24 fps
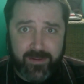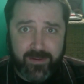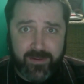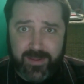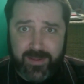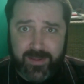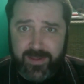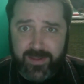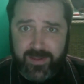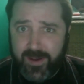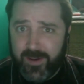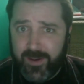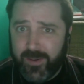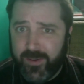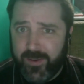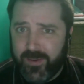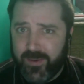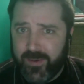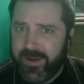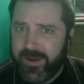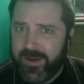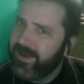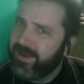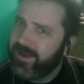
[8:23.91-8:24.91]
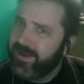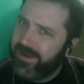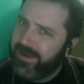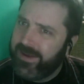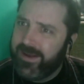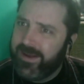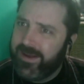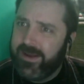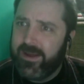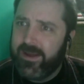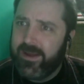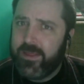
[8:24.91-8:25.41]
So,
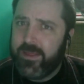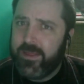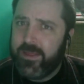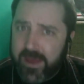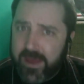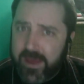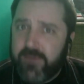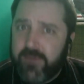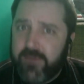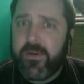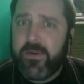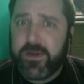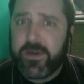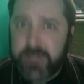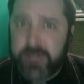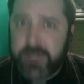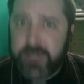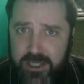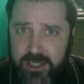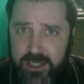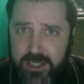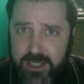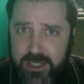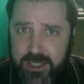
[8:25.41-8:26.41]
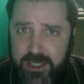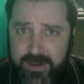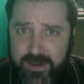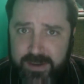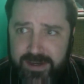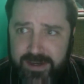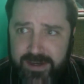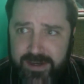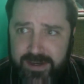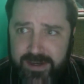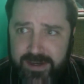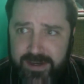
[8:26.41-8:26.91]
thank you for your judgment
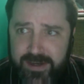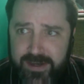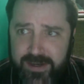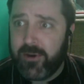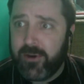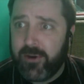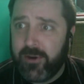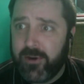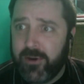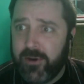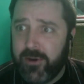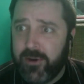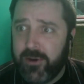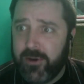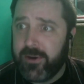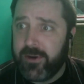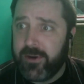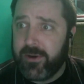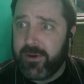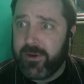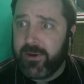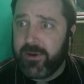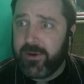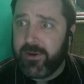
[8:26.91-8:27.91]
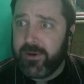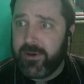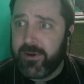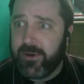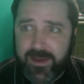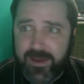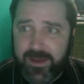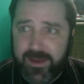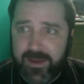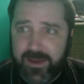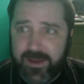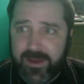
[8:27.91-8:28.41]
and your
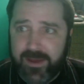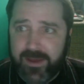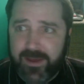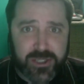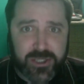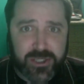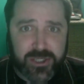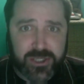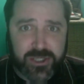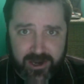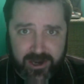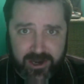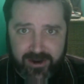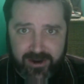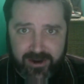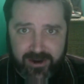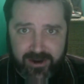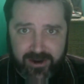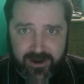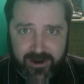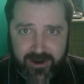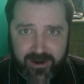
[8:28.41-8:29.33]
neighborly good cheer.